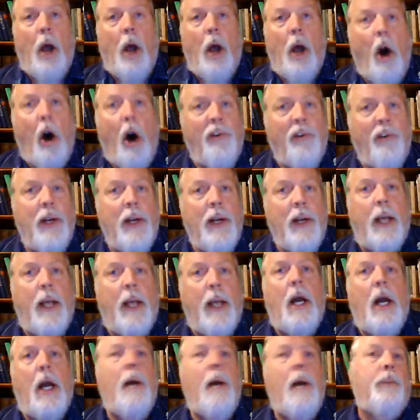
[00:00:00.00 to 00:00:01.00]
Often
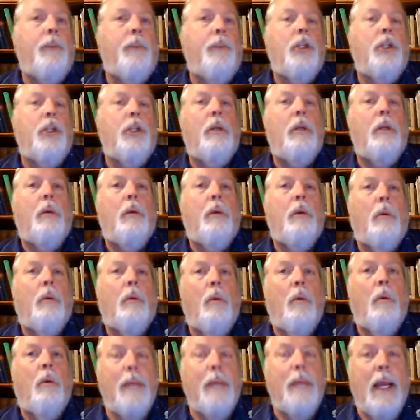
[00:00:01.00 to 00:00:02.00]
an option
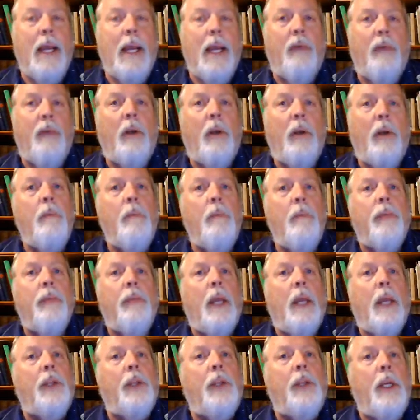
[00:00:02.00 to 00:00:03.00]
will be given
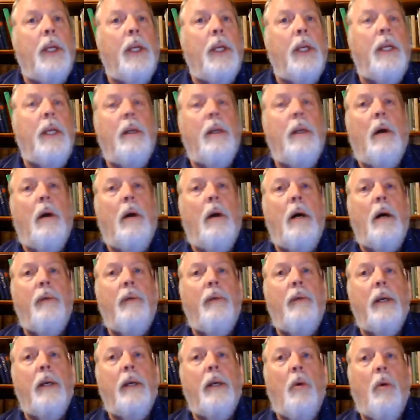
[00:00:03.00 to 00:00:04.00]
at the end
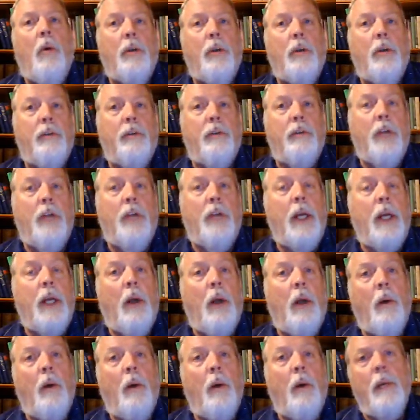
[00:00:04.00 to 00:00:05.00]
of a course of study,
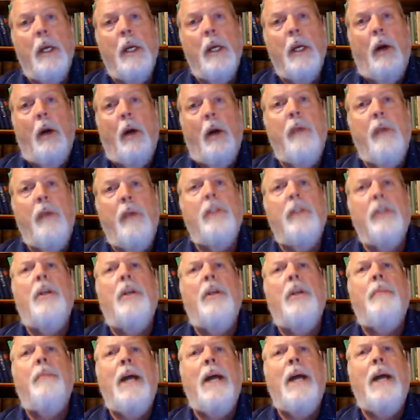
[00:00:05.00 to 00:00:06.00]
or even
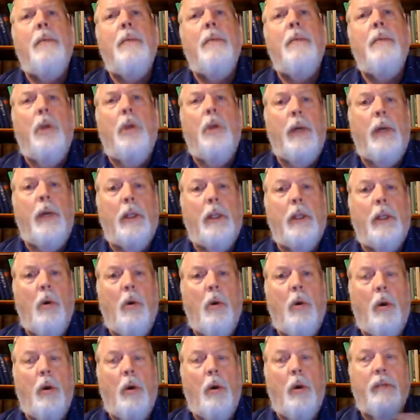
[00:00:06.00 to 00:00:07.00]
sometime during the
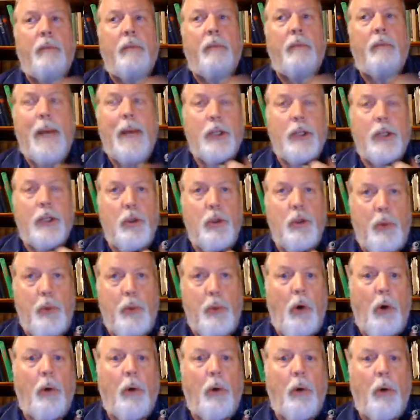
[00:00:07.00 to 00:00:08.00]
course of the master's
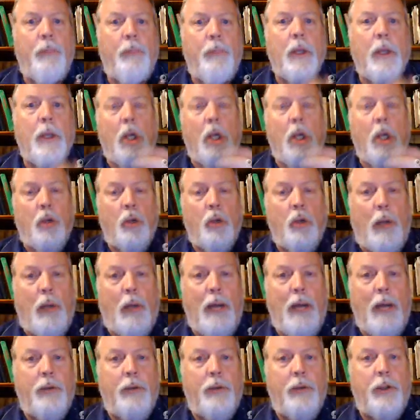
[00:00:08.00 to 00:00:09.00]
program, to
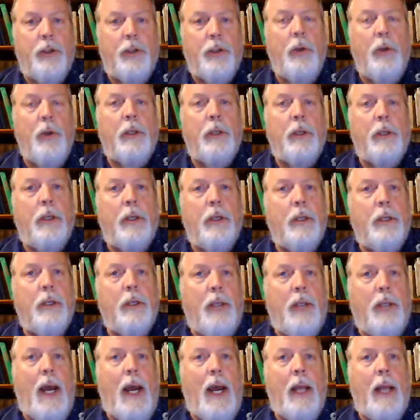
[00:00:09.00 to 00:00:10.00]
allow the student to
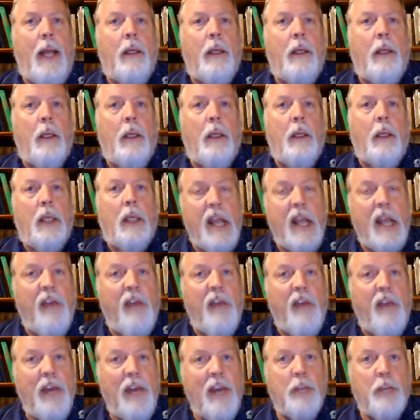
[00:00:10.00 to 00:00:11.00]
decide
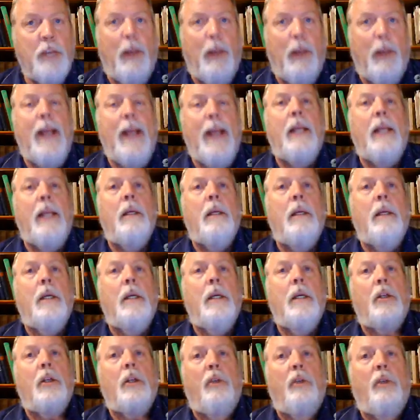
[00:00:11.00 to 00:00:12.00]
if he's planning
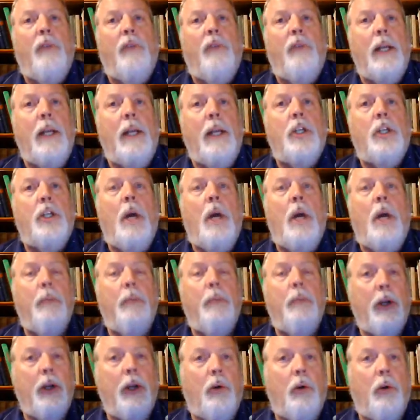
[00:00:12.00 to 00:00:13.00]
to finish up
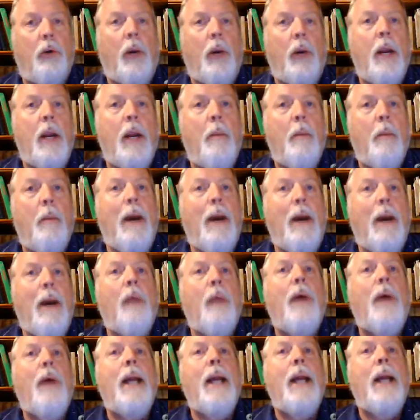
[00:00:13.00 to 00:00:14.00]
the degree by
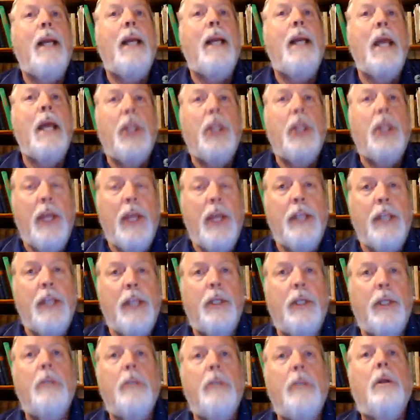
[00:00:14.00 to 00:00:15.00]
writing a
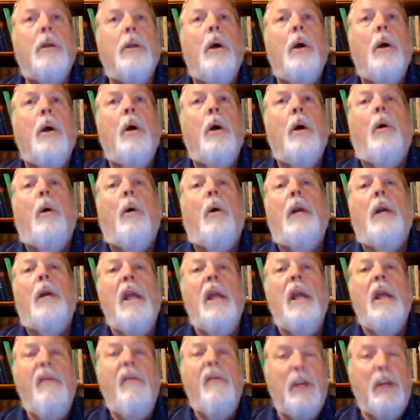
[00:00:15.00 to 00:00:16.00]
thesis, or
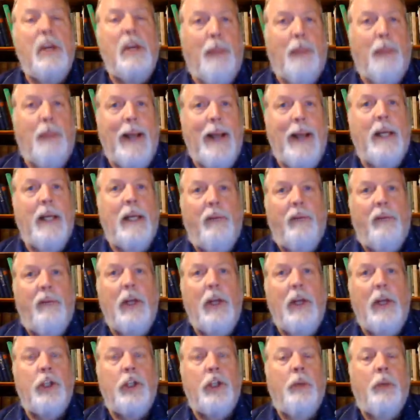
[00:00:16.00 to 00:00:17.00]
if he's planning to
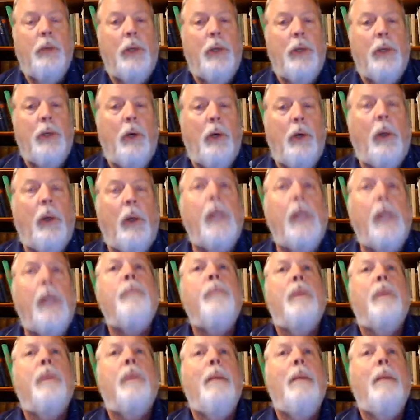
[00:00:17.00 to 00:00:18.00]
finish up the degree
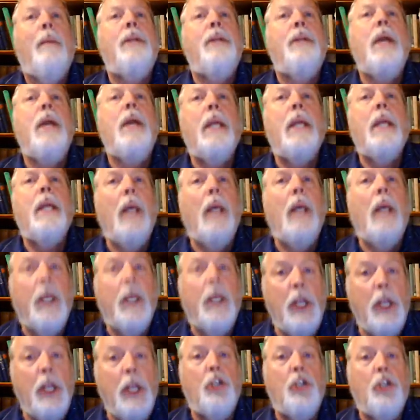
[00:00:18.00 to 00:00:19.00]
by taking
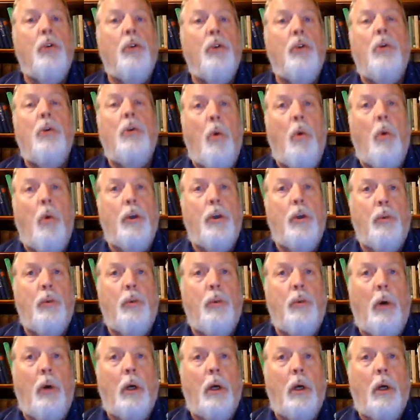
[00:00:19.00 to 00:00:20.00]
additional
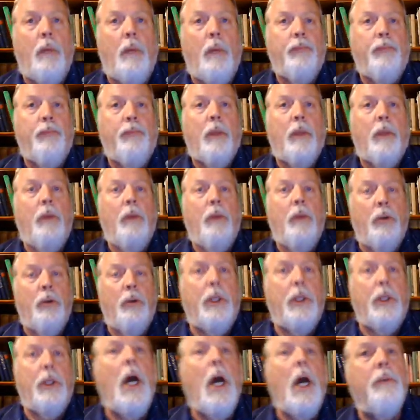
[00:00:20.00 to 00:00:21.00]
coursework. Those
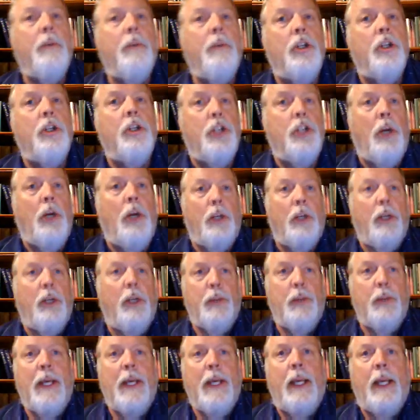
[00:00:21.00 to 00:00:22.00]
are the options, generally
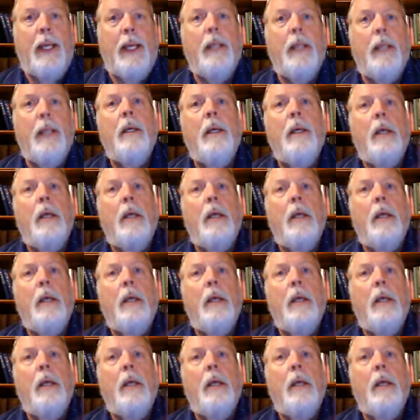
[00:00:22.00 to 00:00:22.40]
speaking.